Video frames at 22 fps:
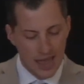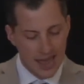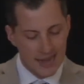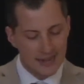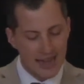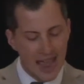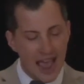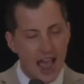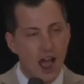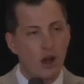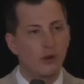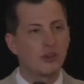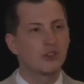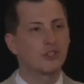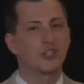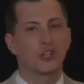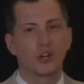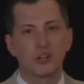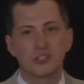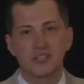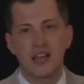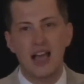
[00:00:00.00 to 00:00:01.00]
Now is
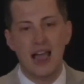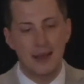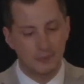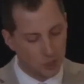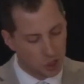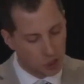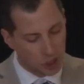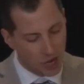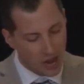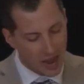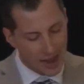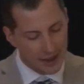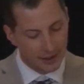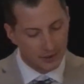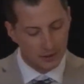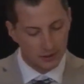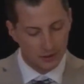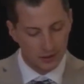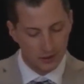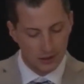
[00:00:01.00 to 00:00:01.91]
your time to shine.